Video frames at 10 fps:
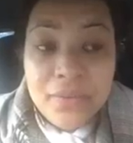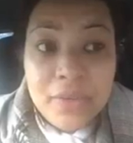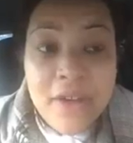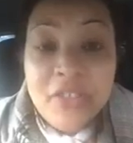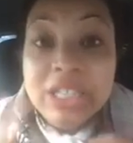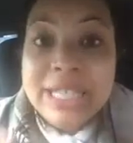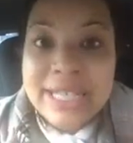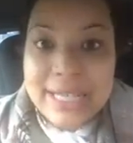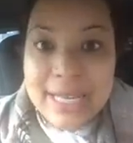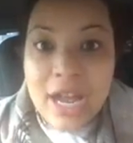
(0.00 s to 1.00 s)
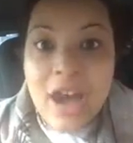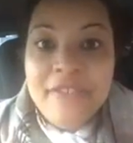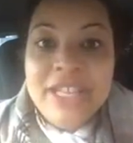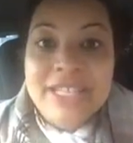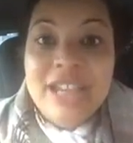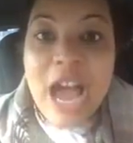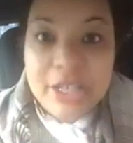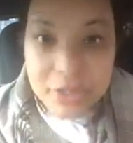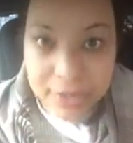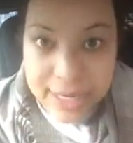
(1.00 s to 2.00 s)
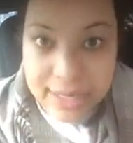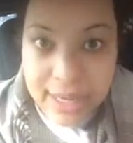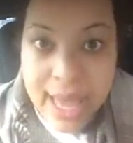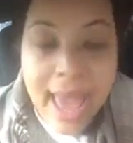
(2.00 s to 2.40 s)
validity of his doctorate.